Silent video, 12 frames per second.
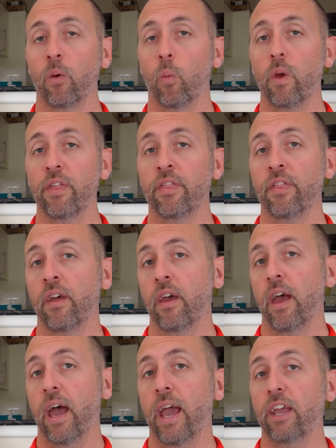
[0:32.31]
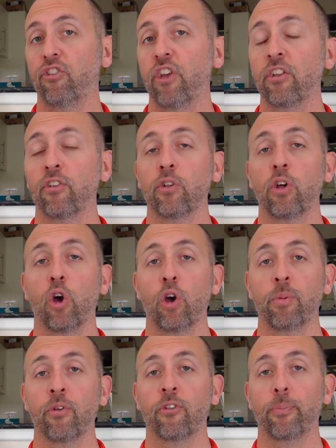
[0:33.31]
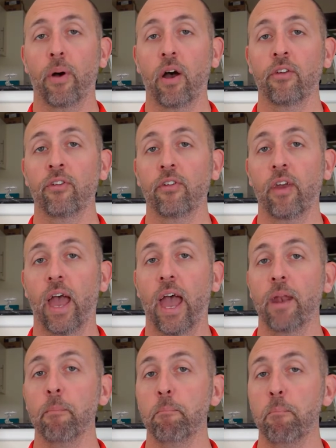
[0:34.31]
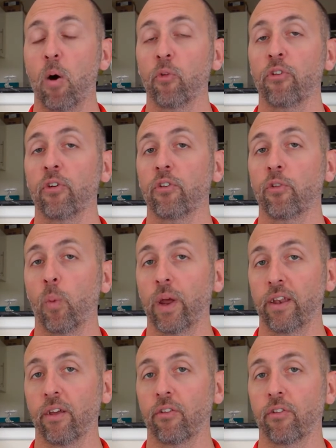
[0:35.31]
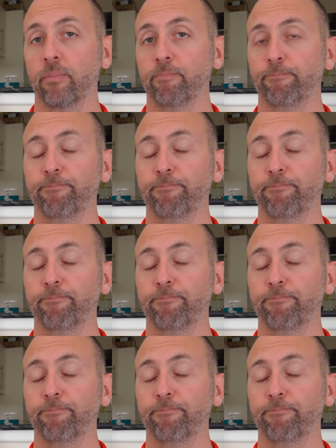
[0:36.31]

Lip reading: with a gentle herbal spice and malt sweetness.